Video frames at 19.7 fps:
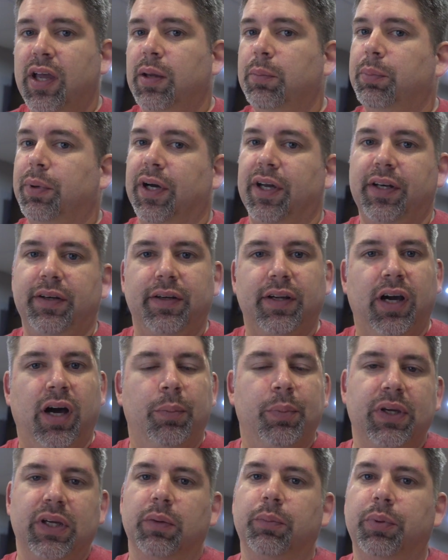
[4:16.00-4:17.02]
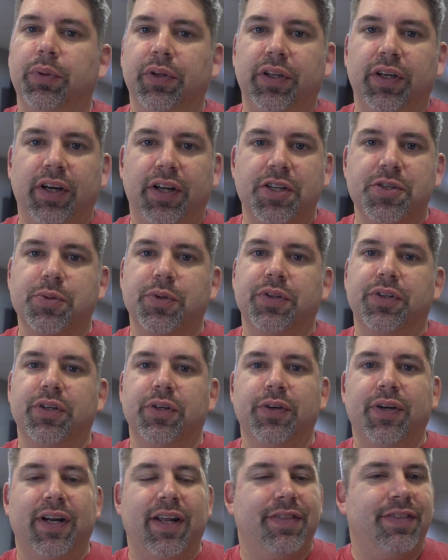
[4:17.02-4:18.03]
But I'll be completely honest with
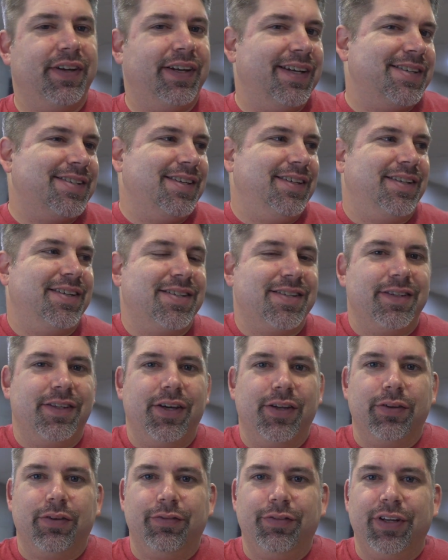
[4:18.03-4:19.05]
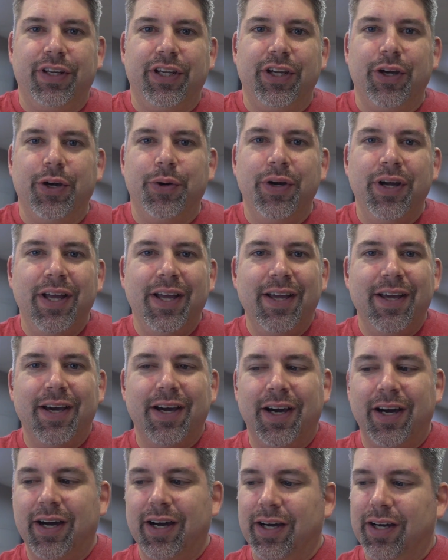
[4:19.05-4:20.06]
you, and I think I said this in the other video,
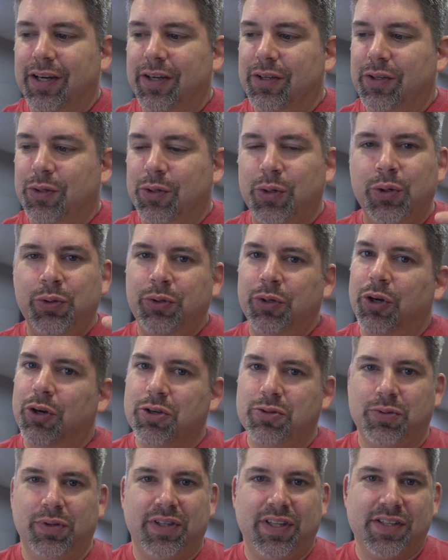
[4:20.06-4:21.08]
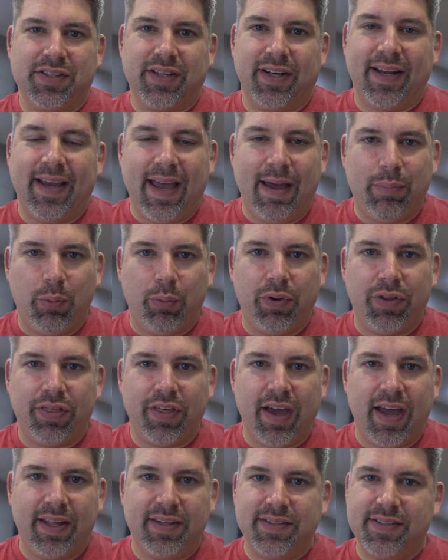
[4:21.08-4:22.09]
who knows what's going to happen with
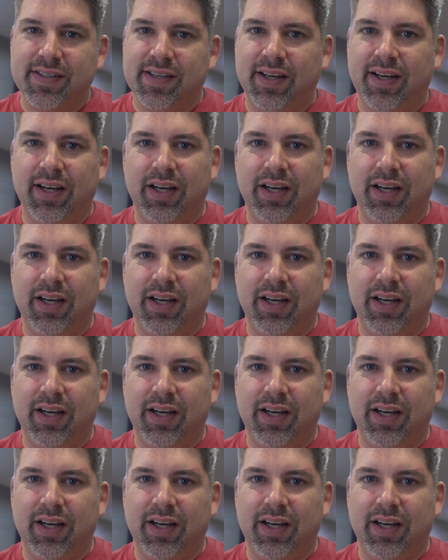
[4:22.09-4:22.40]
that,